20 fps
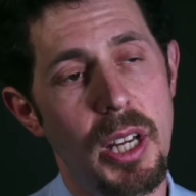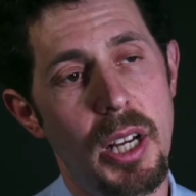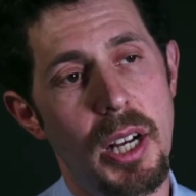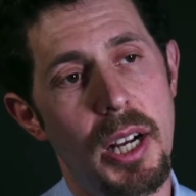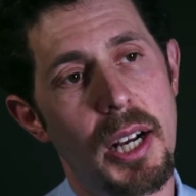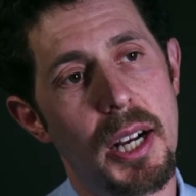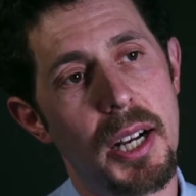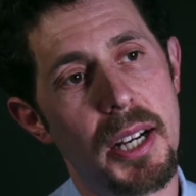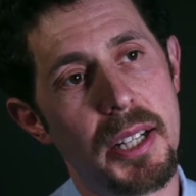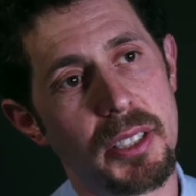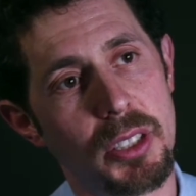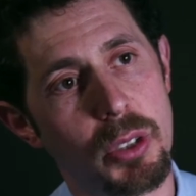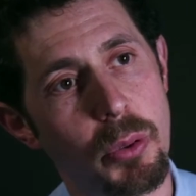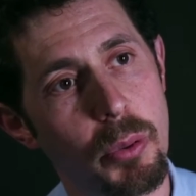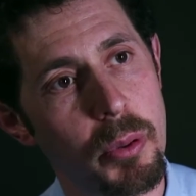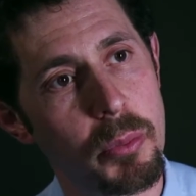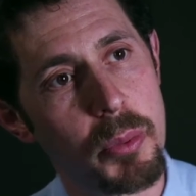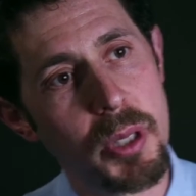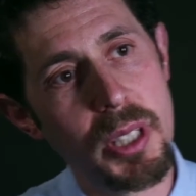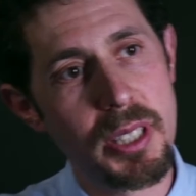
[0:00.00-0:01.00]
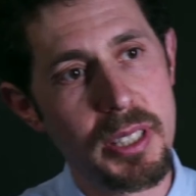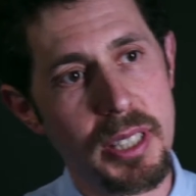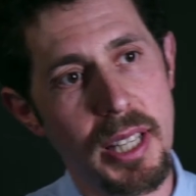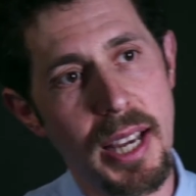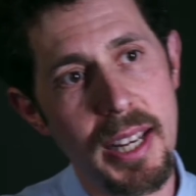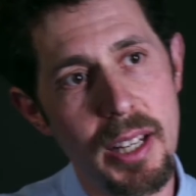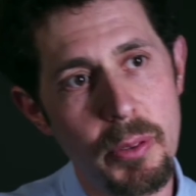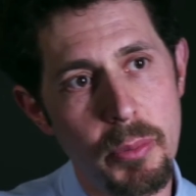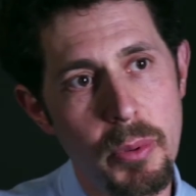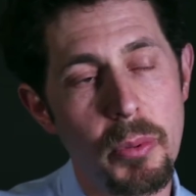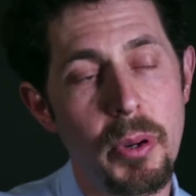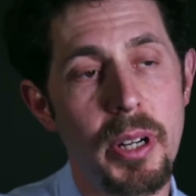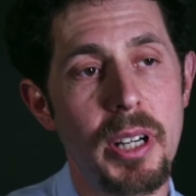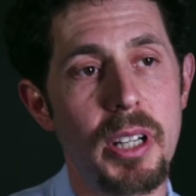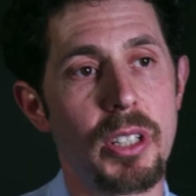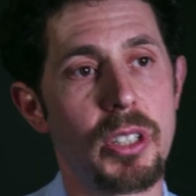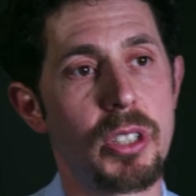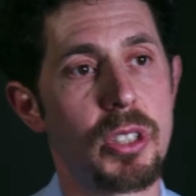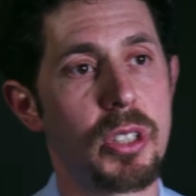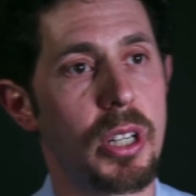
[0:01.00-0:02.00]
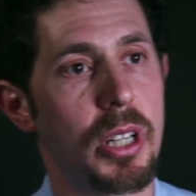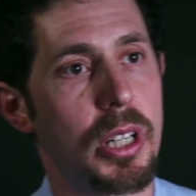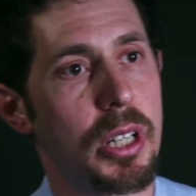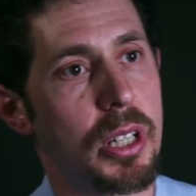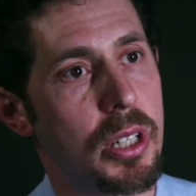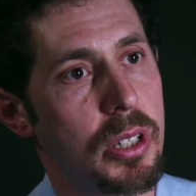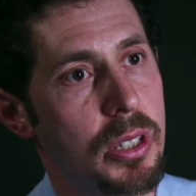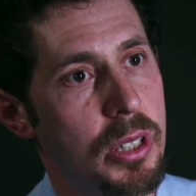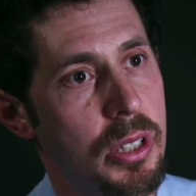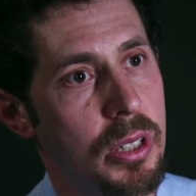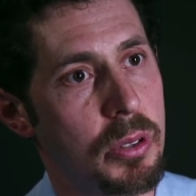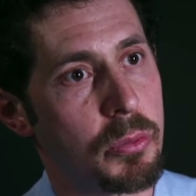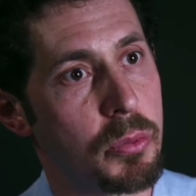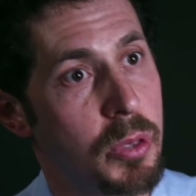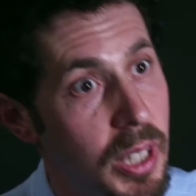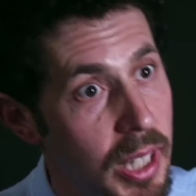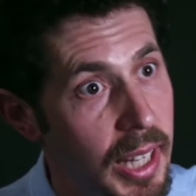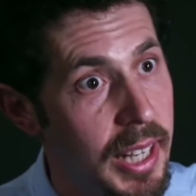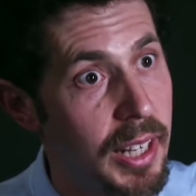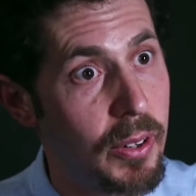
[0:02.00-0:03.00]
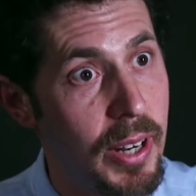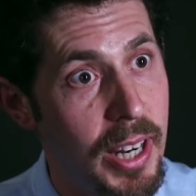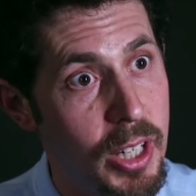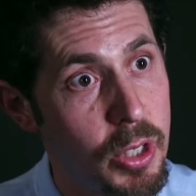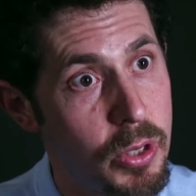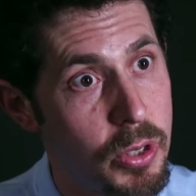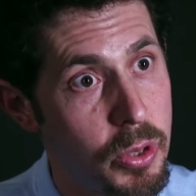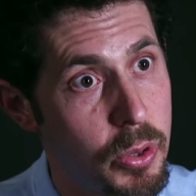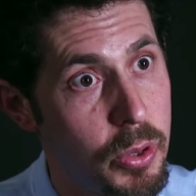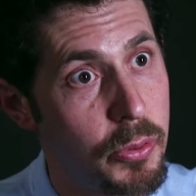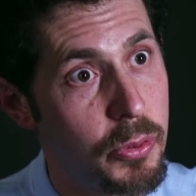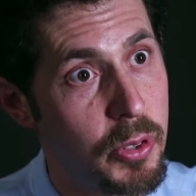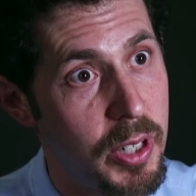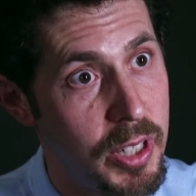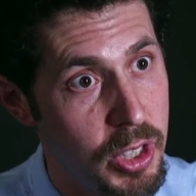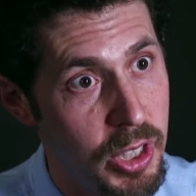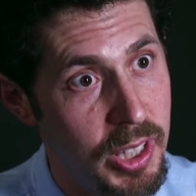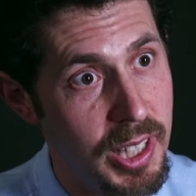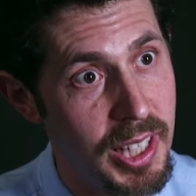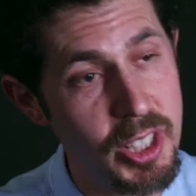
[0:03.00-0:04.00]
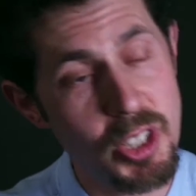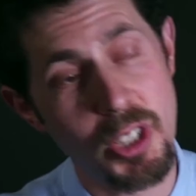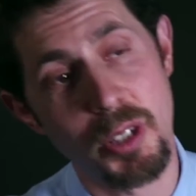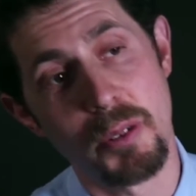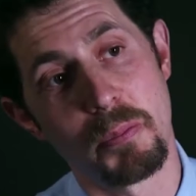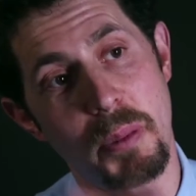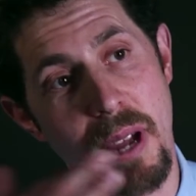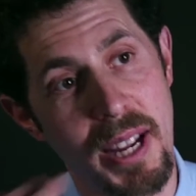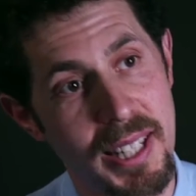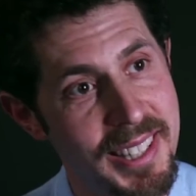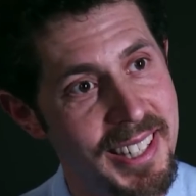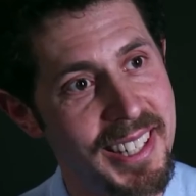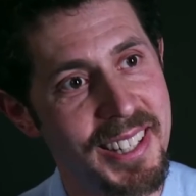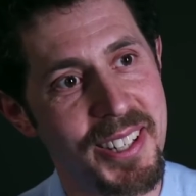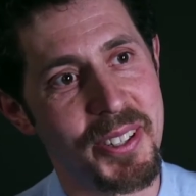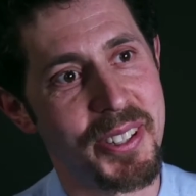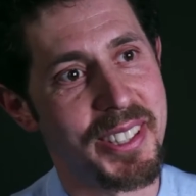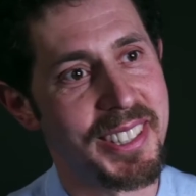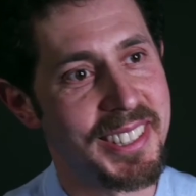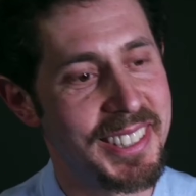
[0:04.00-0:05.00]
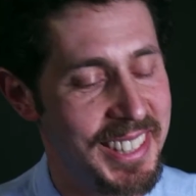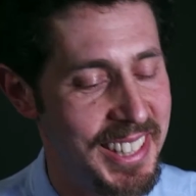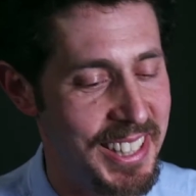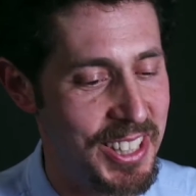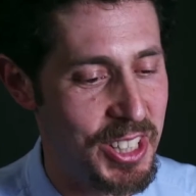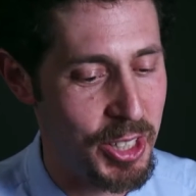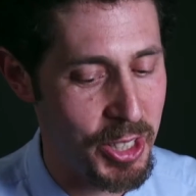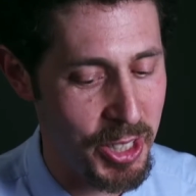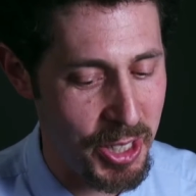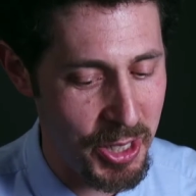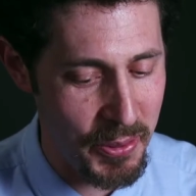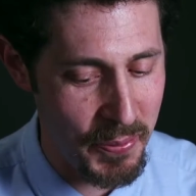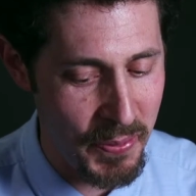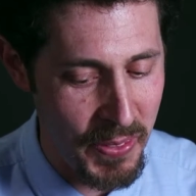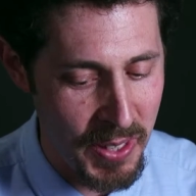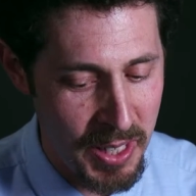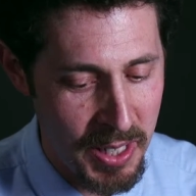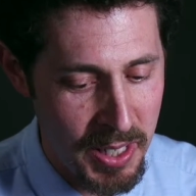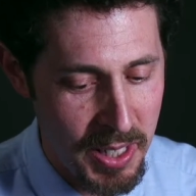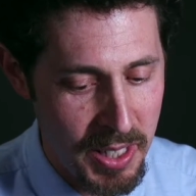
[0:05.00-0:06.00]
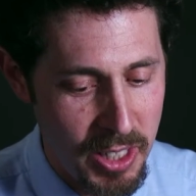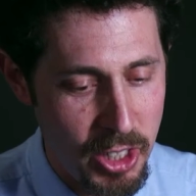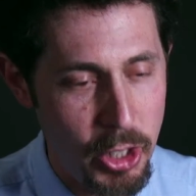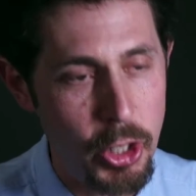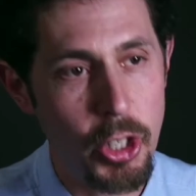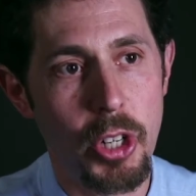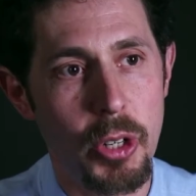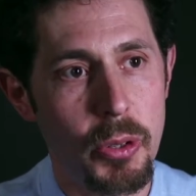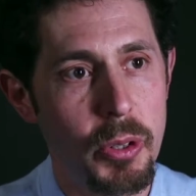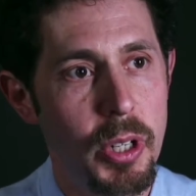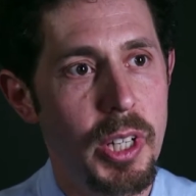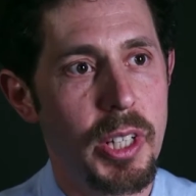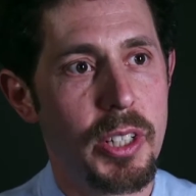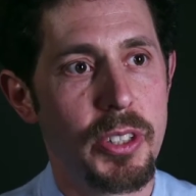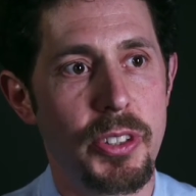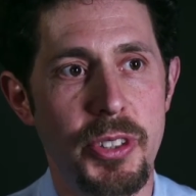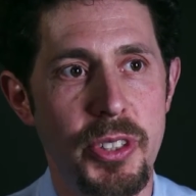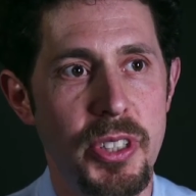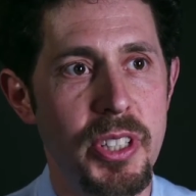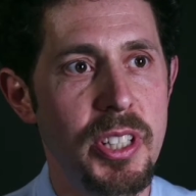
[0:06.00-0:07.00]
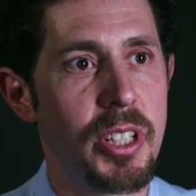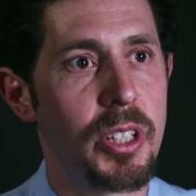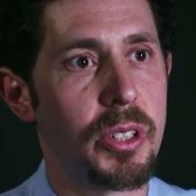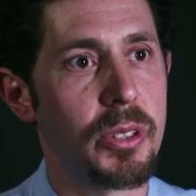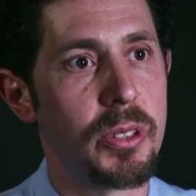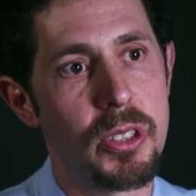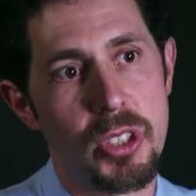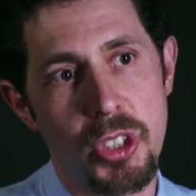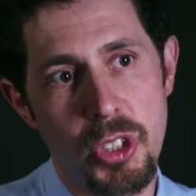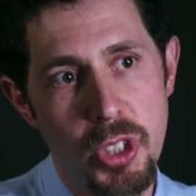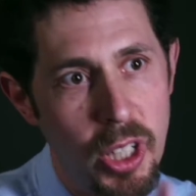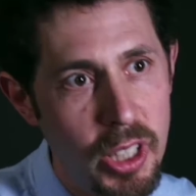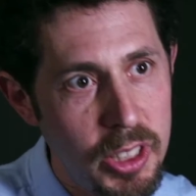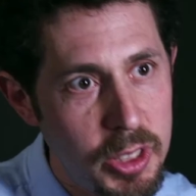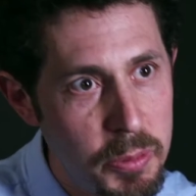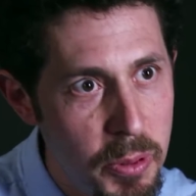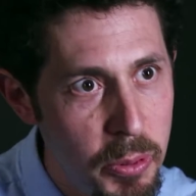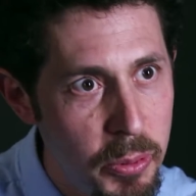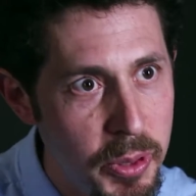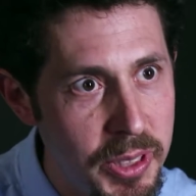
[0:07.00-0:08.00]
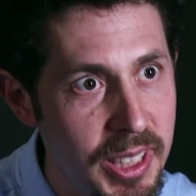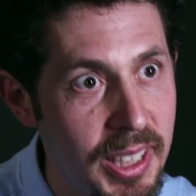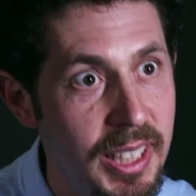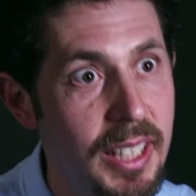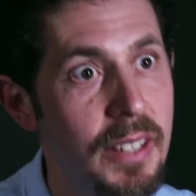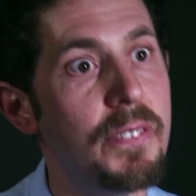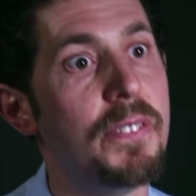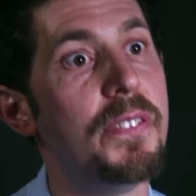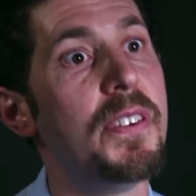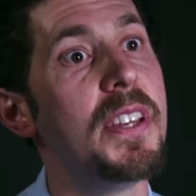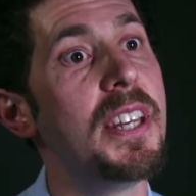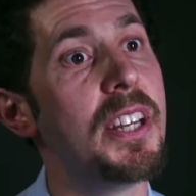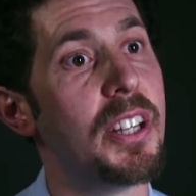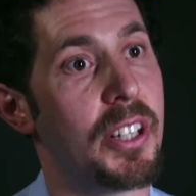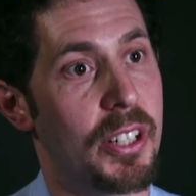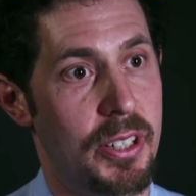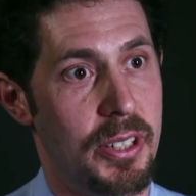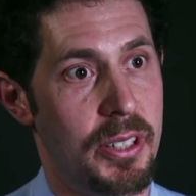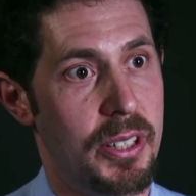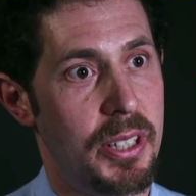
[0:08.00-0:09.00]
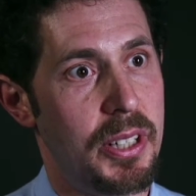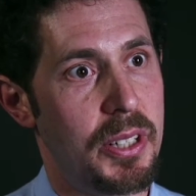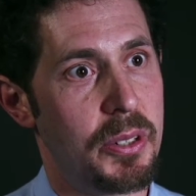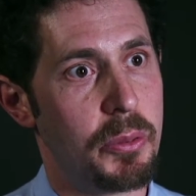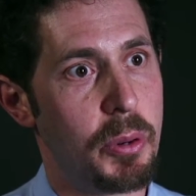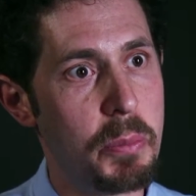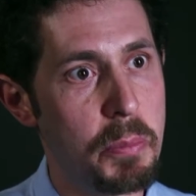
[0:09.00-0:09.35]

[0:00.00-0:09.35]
So when we decided we wanted to start the Relay Graduate School for Education, back then known as Teacher U, Saltzman was the convener. We